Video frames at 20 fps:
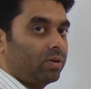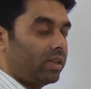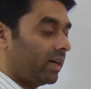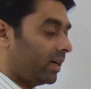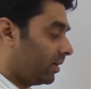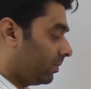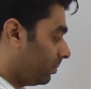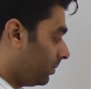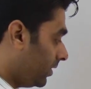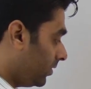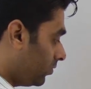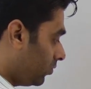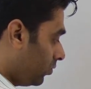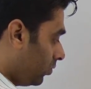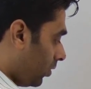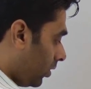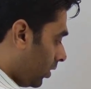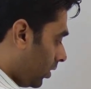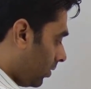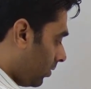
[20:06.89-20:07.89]
That means
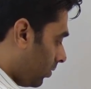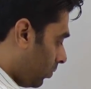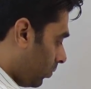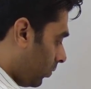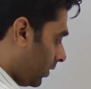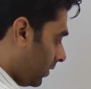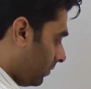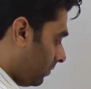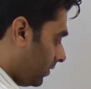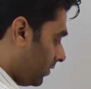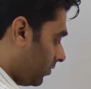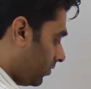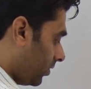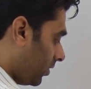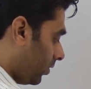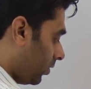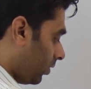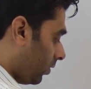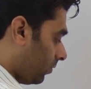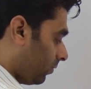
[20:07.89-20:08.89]
your
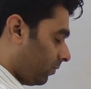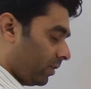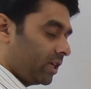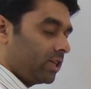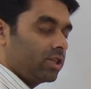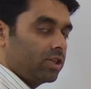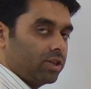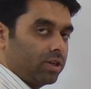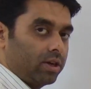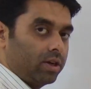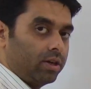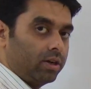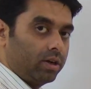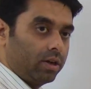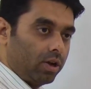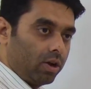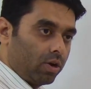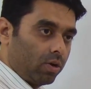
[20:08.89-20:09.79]
coefficient of friction,